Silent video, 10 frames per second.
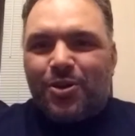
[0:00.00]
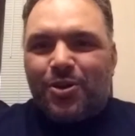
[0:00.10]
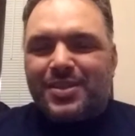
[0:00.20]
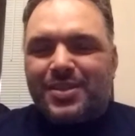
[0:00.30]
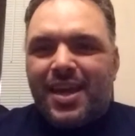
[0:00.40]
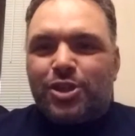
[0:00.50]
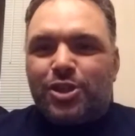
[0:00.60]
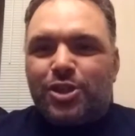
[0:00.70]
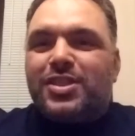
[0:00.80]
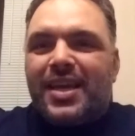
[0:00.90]
it's just the
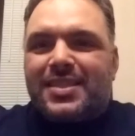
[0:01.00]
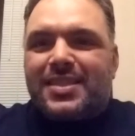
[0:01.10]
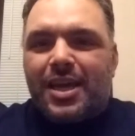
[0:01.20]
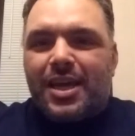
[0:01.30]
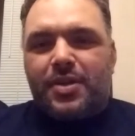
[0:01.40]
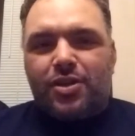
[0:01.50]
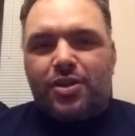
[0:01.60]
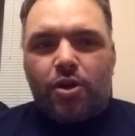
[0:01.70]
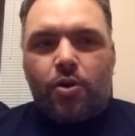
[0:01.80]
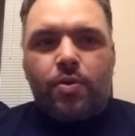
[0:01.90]
excitement,
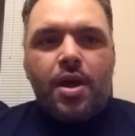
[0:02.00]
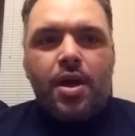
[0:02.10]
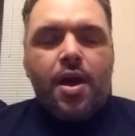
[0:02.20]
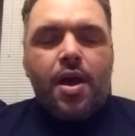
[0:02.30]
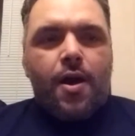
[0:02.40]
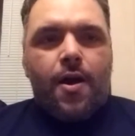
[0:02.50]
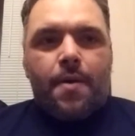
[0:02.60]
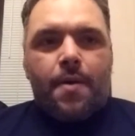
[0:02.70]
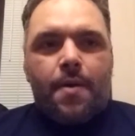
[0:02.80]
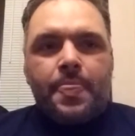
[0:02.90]

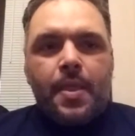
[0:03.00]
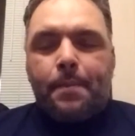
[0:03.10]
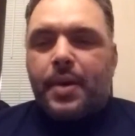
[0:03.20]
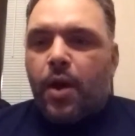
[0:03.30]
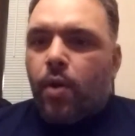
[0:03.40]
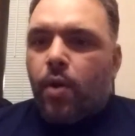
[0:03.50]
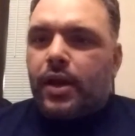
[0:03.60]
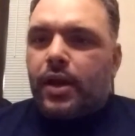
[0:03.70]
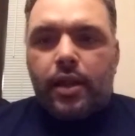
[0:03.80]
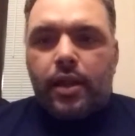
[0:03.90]
But I want a
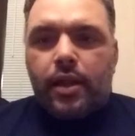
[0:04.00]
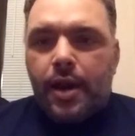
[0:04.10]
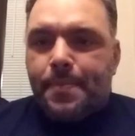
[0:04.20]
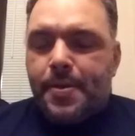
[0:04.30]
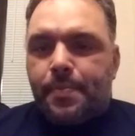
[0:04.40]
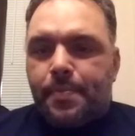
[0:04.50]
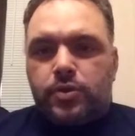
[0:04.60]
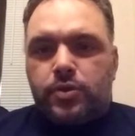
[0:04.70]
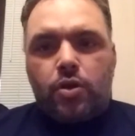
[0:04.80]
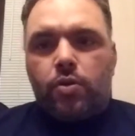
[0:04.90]
lot of people to know,
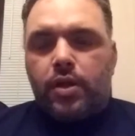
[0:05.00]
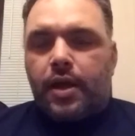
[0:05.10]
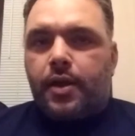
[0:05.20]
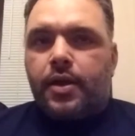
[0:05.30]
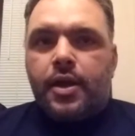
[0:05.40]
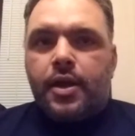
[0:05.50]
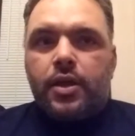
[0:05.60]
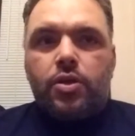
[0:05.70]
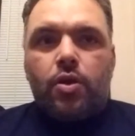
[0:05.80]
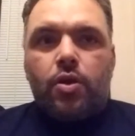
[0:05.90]

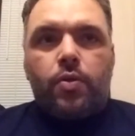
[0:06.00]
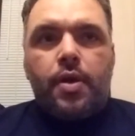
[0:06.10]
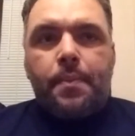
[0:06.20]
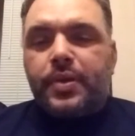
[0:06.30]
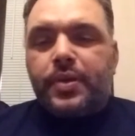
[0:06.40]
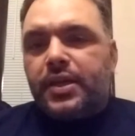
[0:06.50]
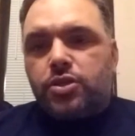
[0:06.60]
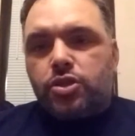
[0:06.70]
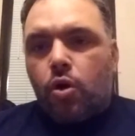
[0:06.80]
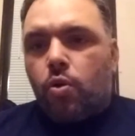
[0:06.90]
please don't
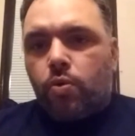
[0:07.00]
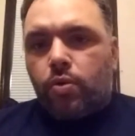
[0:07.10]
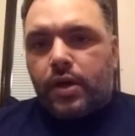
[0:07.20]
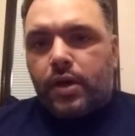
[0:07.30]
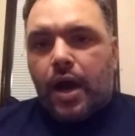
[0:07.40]
count the